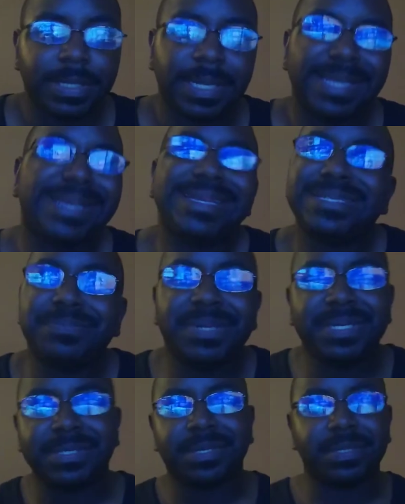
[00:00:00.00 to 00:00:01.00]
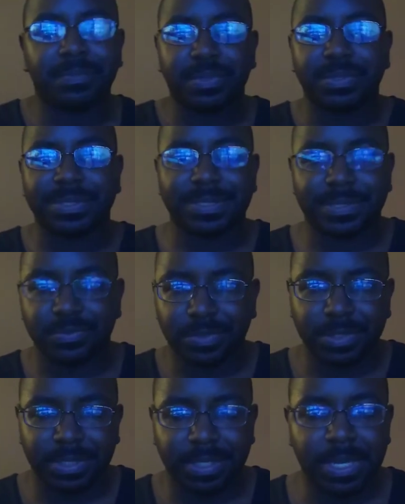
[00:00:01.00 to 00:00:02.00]
It depends on the person
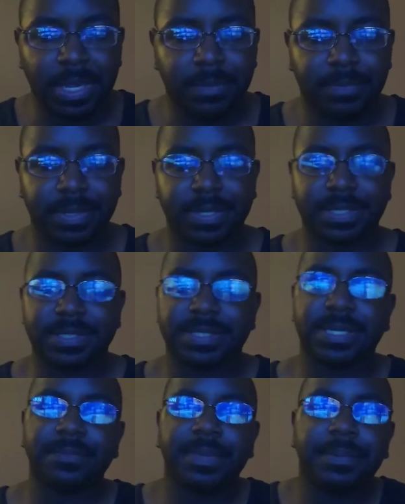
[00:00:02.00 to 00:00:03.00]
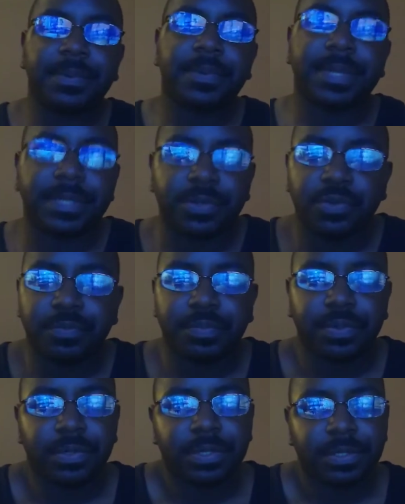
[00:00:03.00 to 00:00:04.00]
really, because some people can do
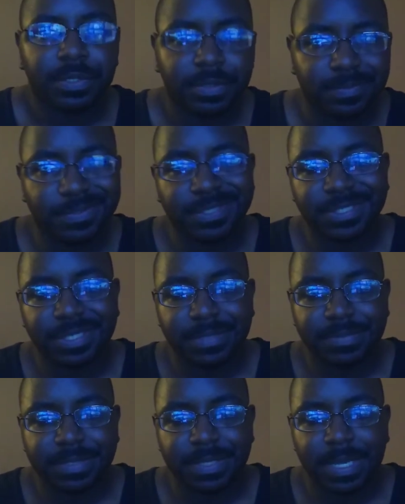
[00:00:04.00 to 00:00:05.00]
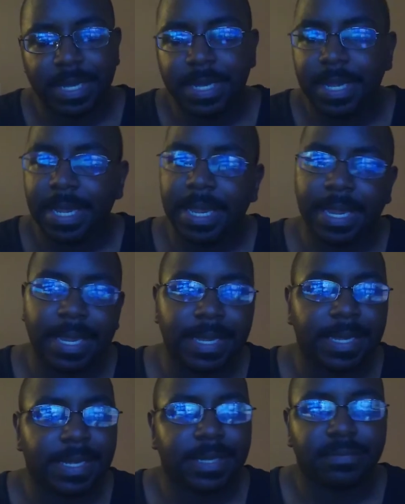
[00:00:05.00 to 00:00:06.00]
push ups,
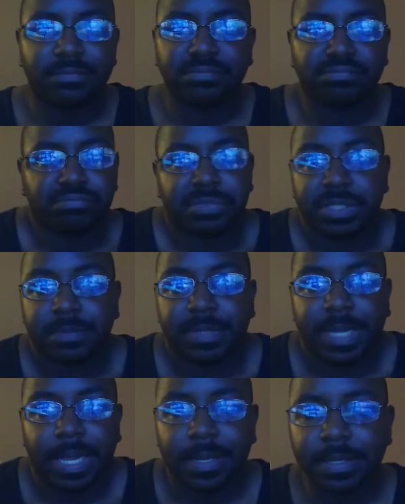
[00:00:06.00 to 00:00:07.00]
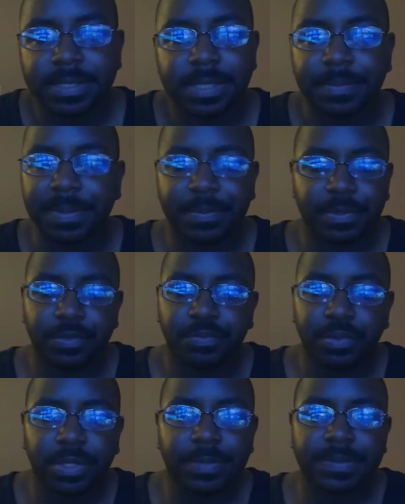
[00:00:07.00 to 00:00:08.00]
and some can't. Some people can do
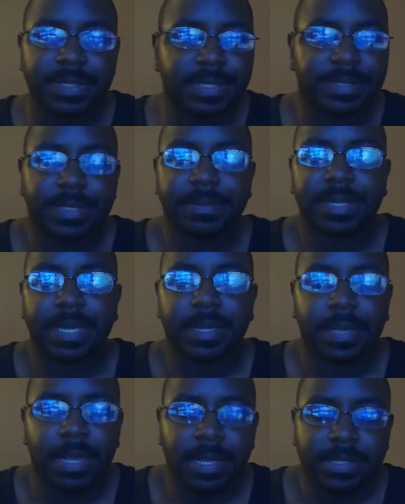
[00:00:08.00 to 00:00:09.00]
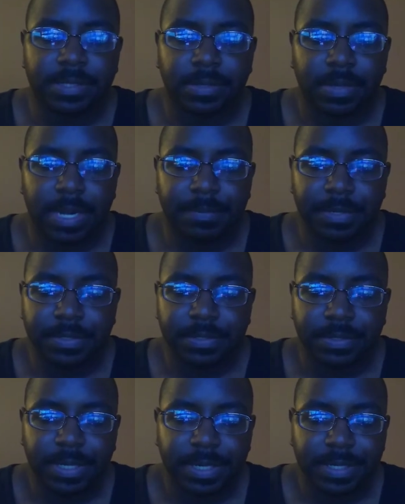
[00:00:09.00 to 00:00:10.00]
pull ups and some can't. So I'm gonna
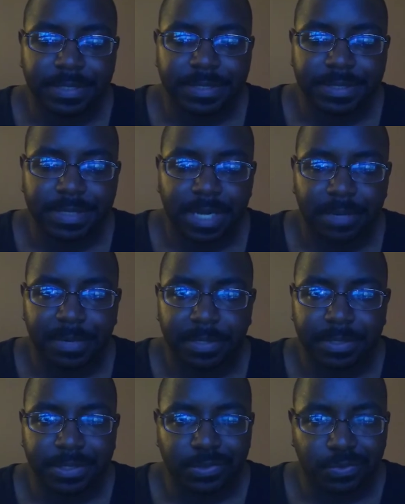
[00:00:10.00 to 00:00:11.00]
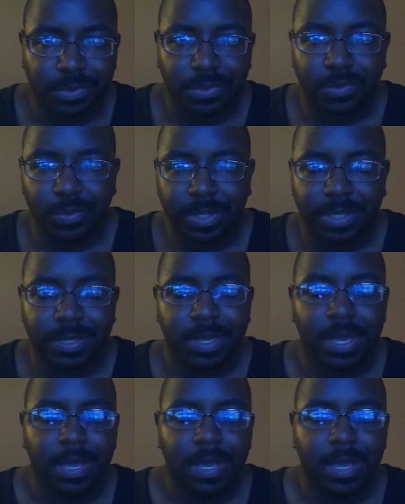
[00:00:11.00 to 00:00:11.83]
go ahead and just talk about these real quick.